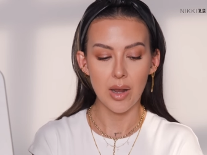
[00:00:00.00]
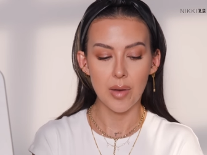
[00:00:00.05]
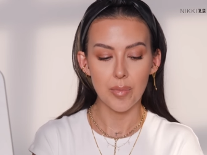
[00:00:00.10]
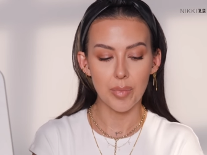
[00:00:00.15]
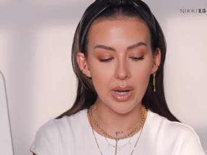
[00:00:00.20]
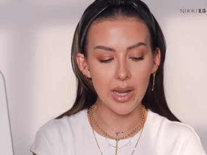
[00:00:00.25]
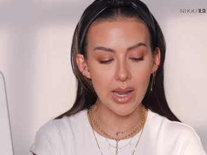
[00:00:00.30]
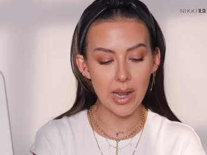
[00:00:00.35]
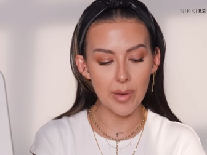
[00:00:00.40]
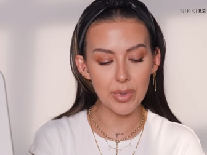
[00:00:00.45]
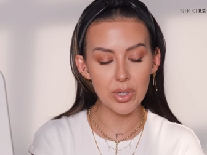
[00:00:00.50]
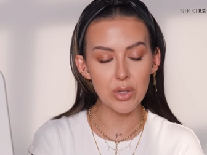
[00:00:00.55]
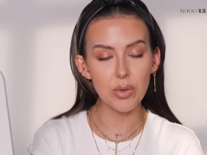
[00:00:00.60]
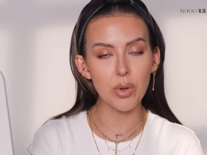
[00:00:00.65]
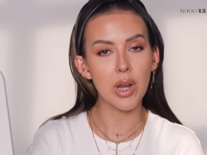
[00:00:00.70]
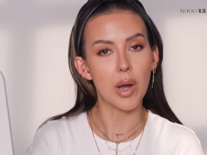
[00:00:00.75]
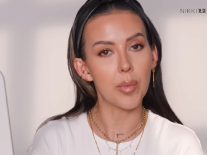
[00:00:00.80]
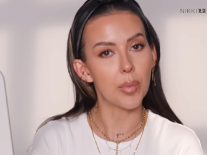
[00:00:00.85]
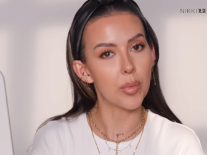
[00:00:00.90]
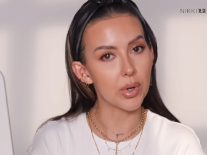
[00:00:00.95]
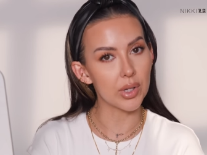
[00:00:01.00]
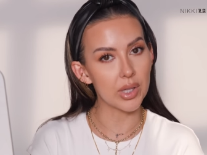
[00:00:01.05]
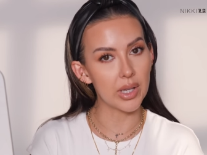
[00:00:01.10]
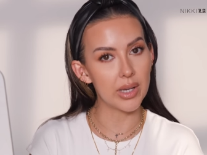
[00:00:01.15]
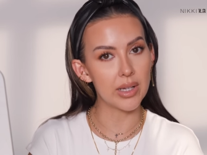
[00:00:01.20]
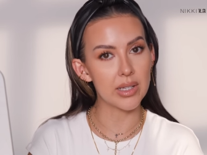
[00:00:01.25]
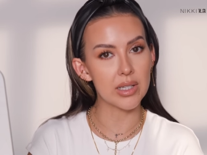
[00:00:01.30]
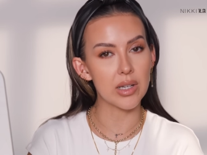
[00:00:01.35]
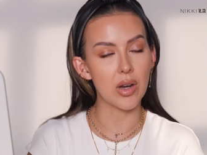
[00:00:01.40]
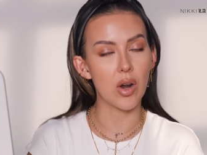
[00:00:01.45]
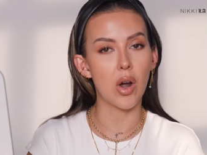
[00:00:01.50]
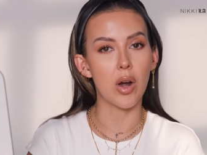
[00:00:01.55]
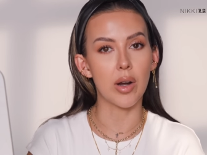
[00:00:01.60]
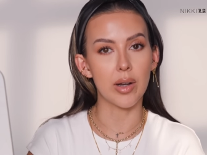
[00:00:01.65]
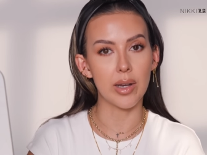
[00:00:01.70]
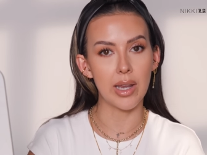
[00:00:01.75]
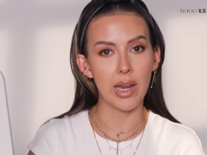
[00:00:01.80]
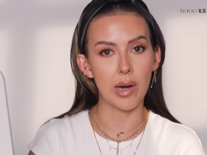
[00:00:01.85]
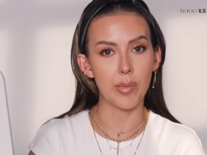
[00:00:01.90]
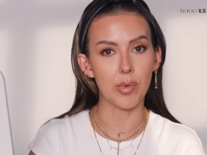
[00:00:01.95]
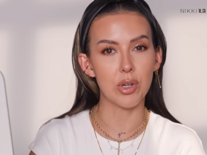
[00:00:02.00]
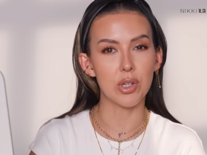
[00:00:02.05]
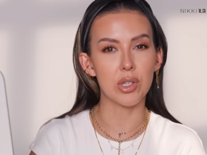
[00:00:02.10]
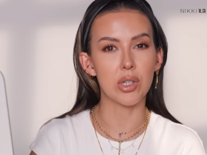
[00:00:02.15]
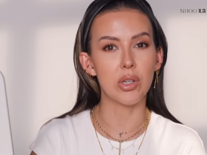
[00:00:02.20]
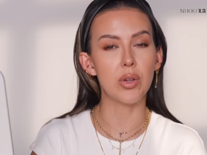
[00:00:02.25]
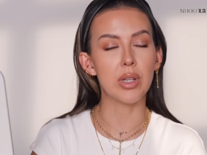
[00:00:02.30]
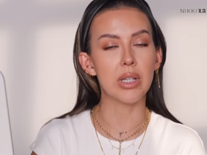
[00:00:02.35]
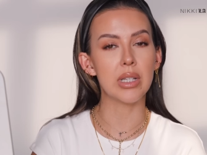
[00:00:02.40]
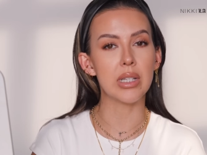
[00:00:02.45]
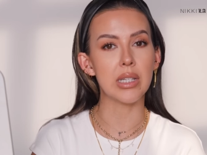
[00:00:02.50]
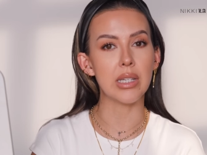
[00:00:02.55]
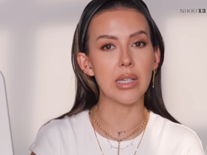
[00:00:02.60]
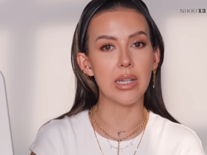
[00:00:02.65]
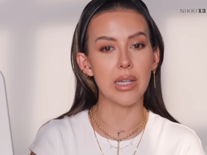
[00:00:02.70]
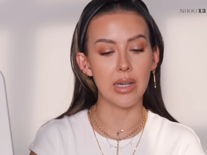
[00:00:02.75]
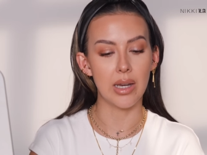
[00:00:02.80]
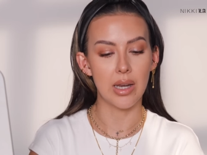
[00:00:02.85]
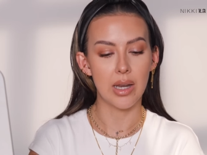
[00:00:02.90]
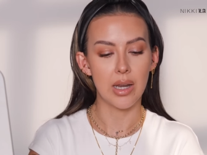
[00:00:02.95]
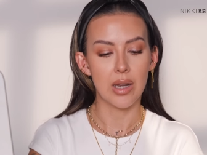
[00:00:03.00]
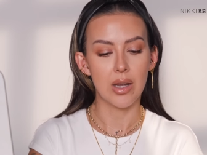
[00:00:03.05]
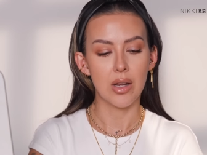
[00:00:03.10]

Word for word: But I am gonna do a couple more things on camera just so you can see